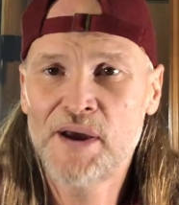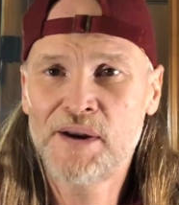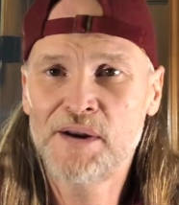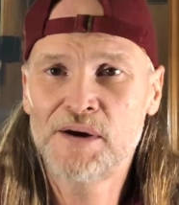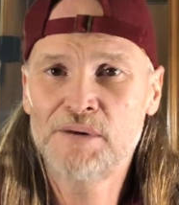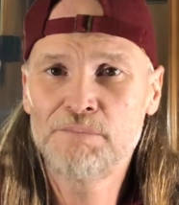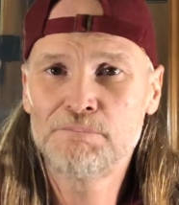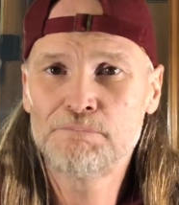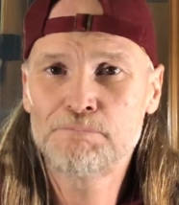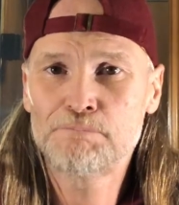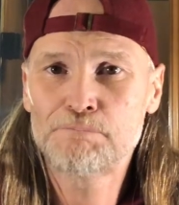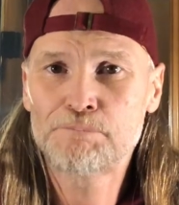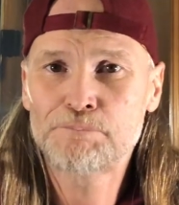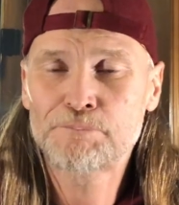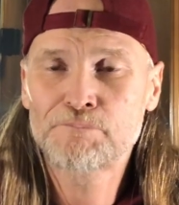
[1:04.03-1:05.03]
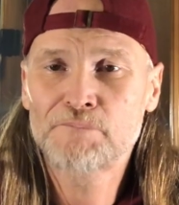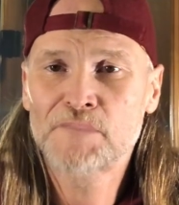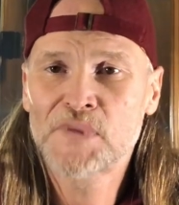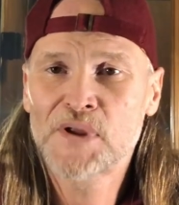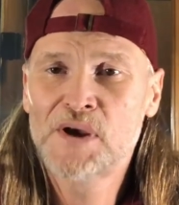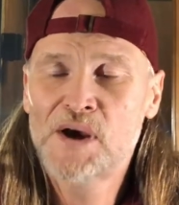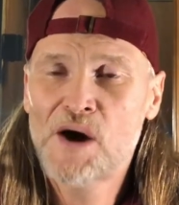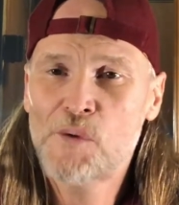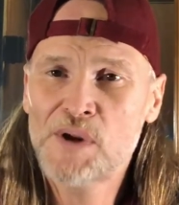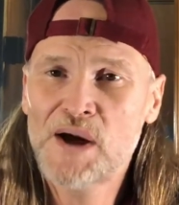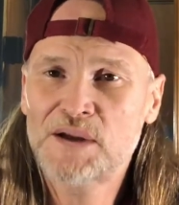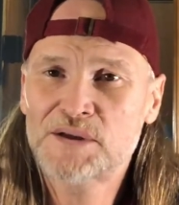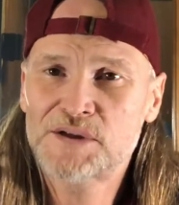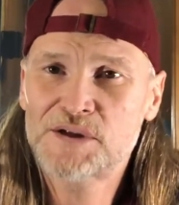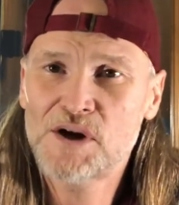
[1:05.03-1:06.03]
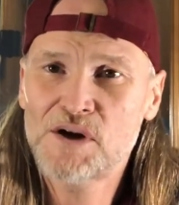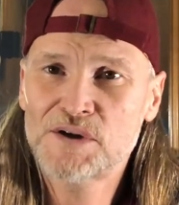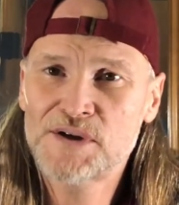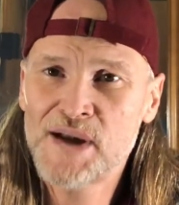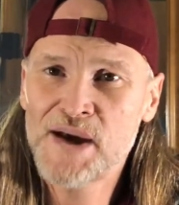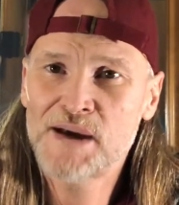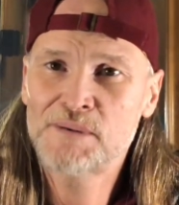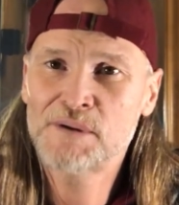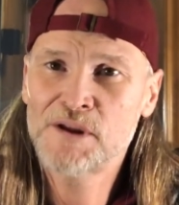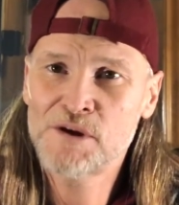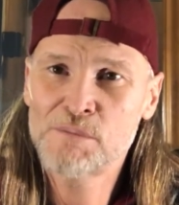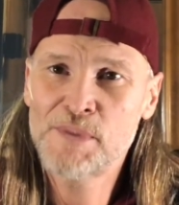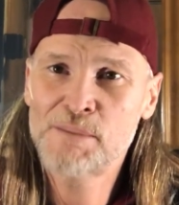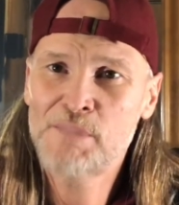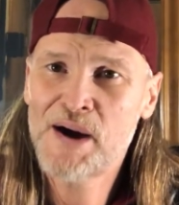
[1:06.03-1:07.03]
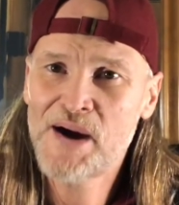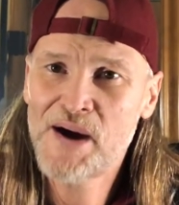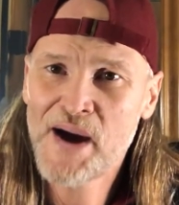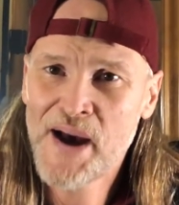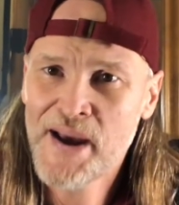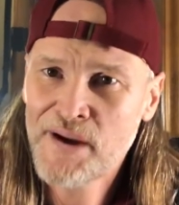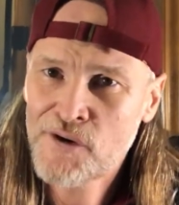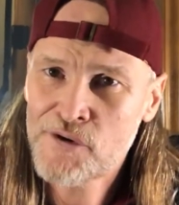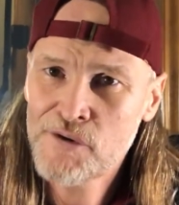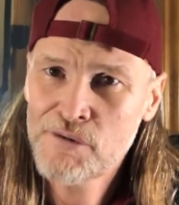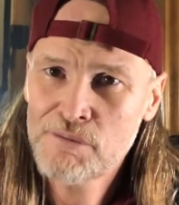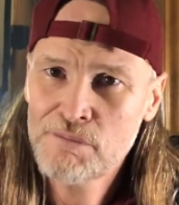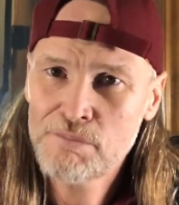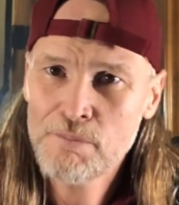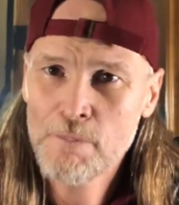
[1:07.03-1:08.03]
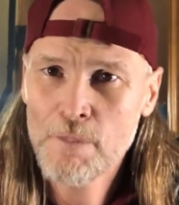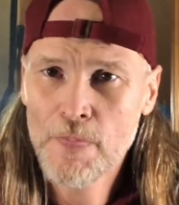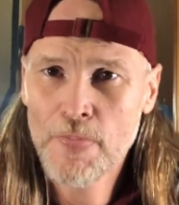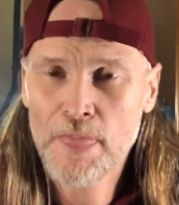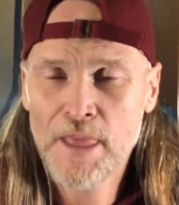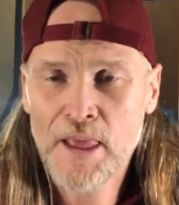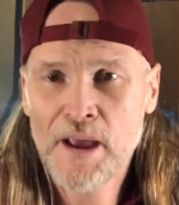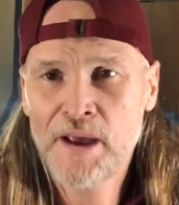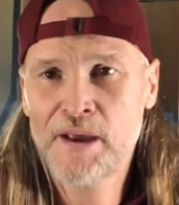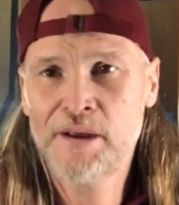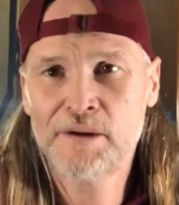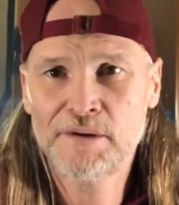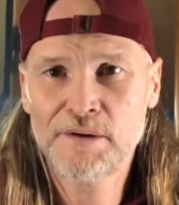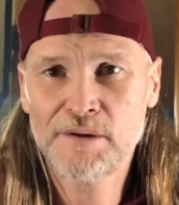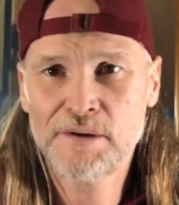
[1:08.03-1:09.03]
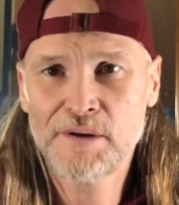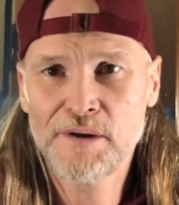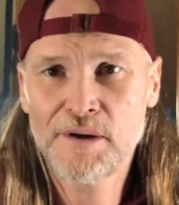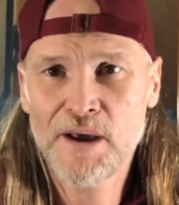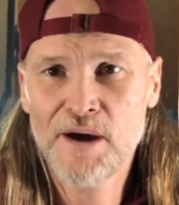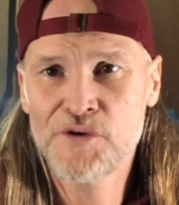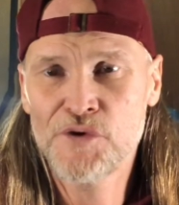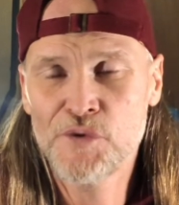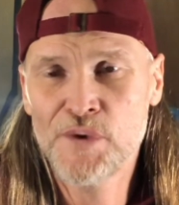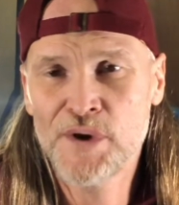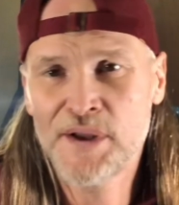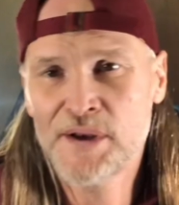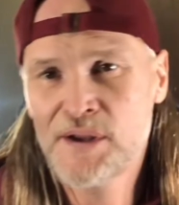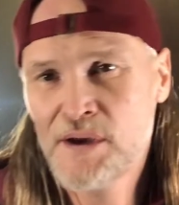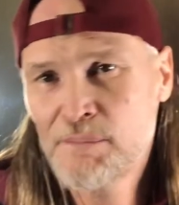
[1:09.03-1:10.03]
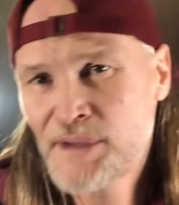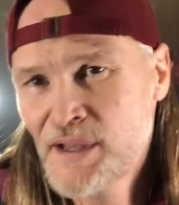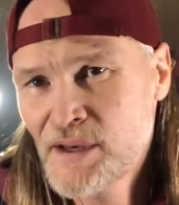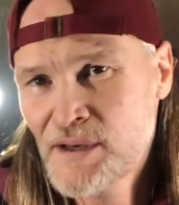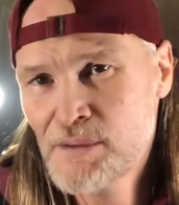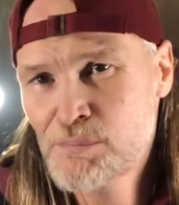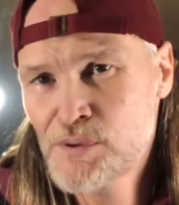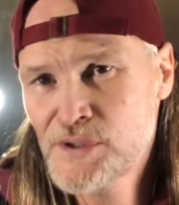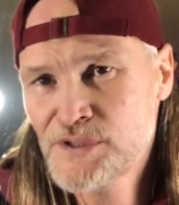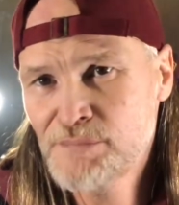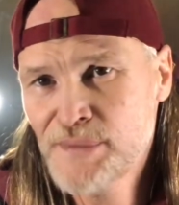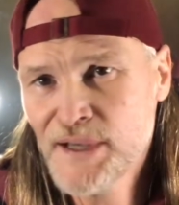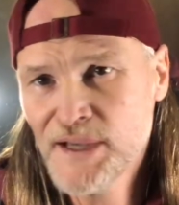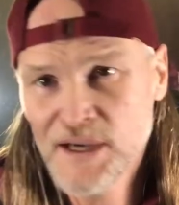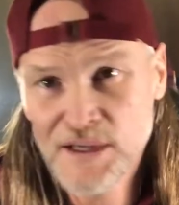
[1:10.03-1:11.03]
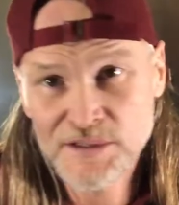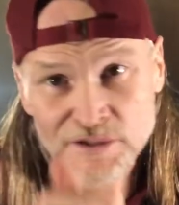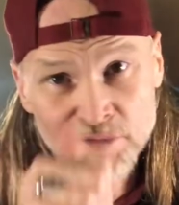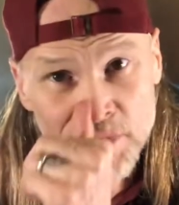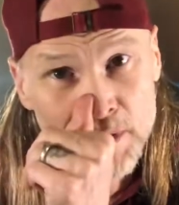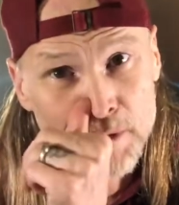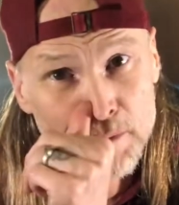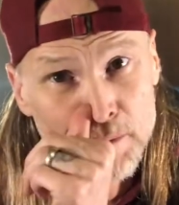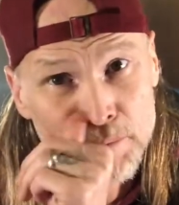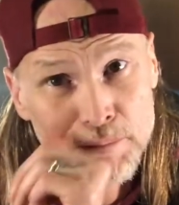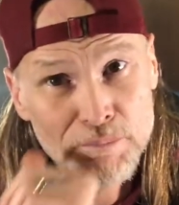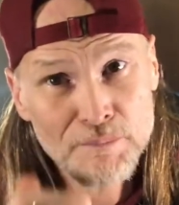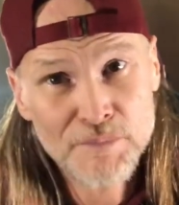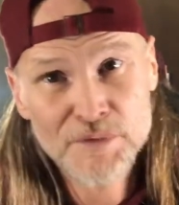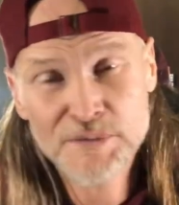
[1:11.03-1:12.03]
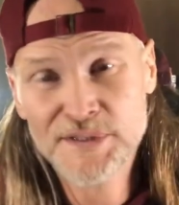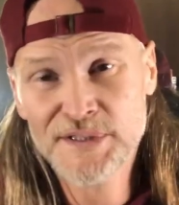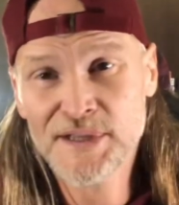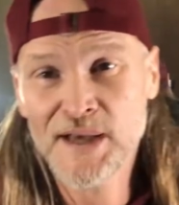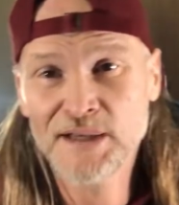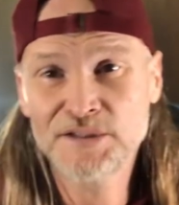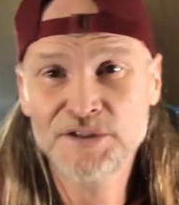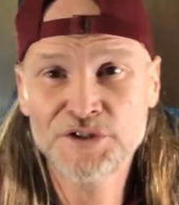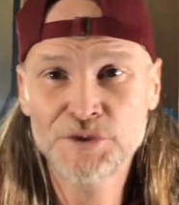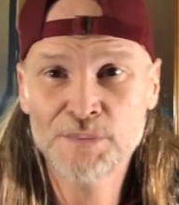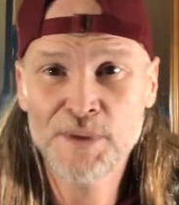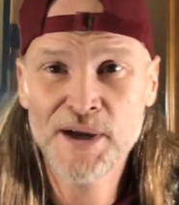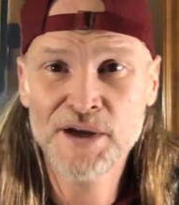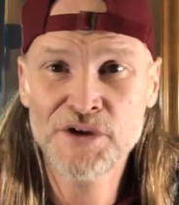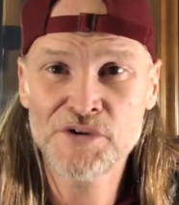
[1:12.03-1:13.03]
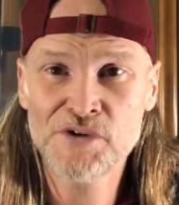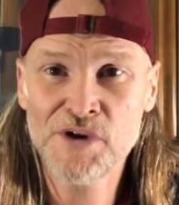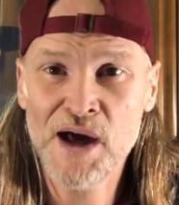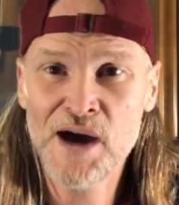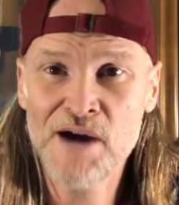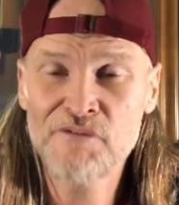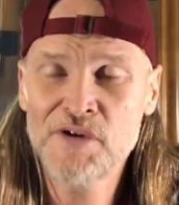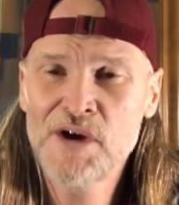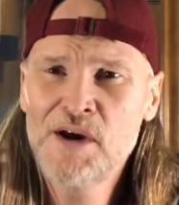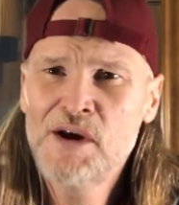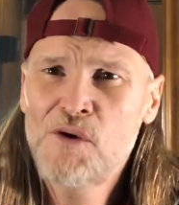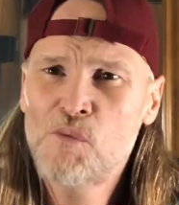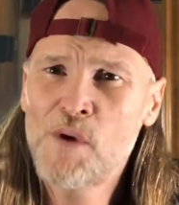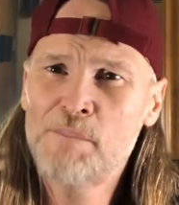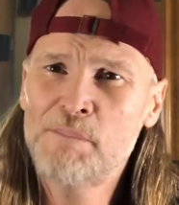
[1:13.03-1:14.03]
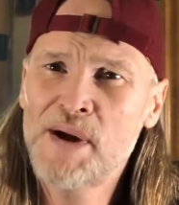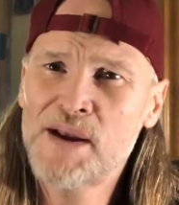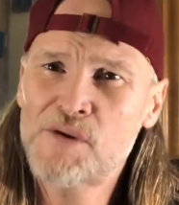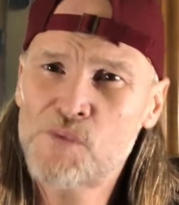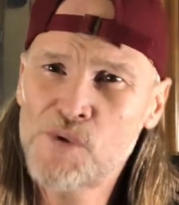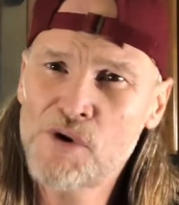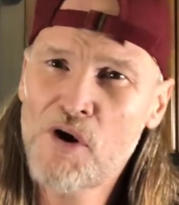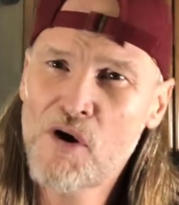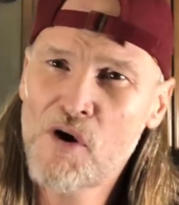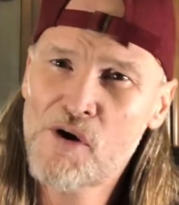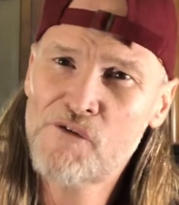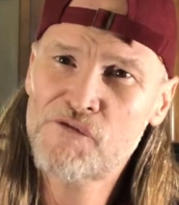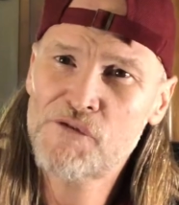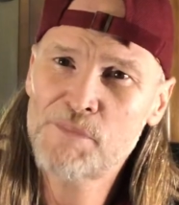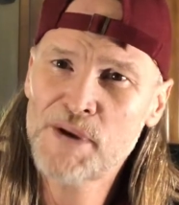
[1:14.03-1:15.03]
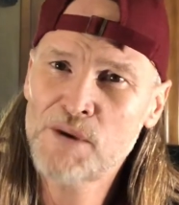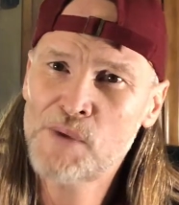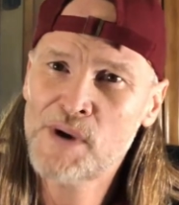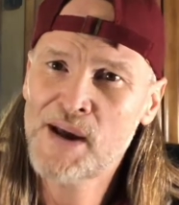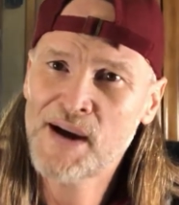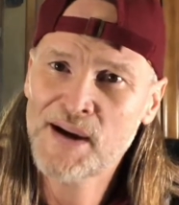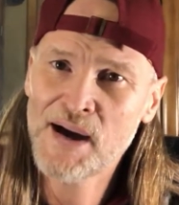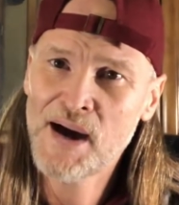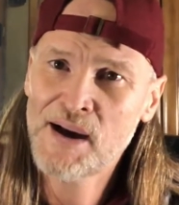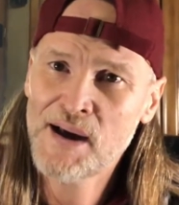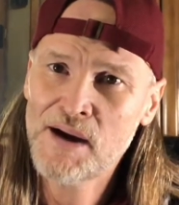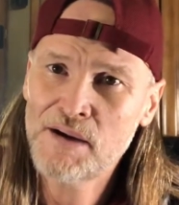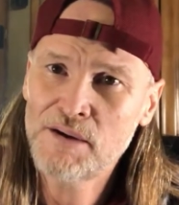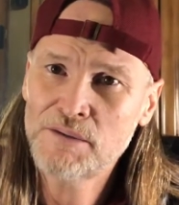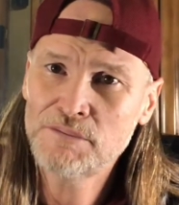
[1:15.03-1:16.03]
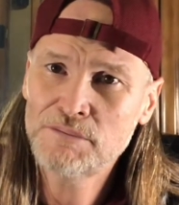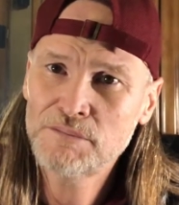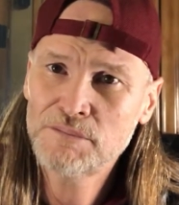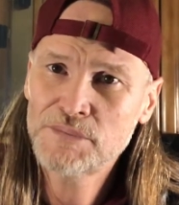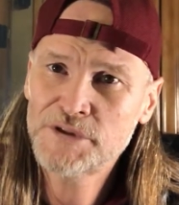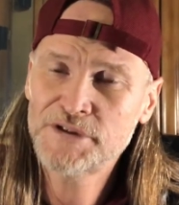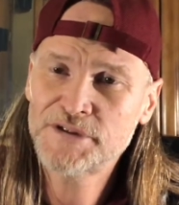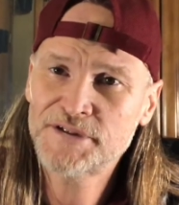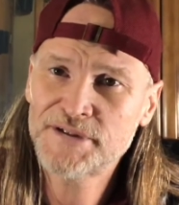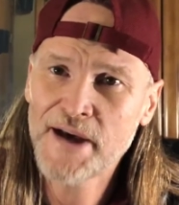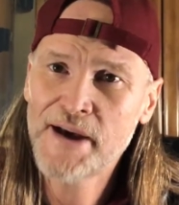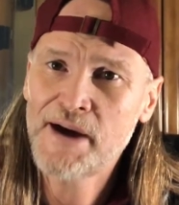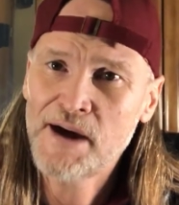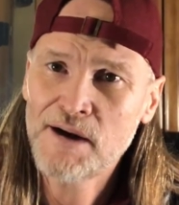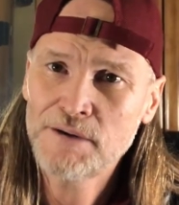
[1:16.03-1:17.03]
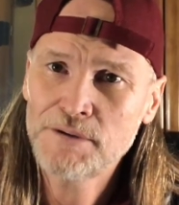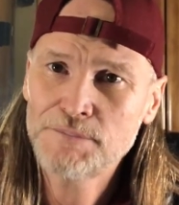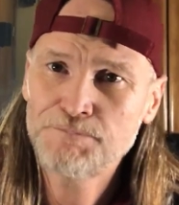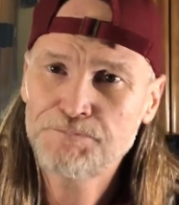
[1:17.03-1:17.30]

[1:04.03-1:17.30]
I would like to talk today a little bit about anger and how you end up getting to prison because of it, mistakes that you make in your life, what made it real hard for me when I got out to stay out.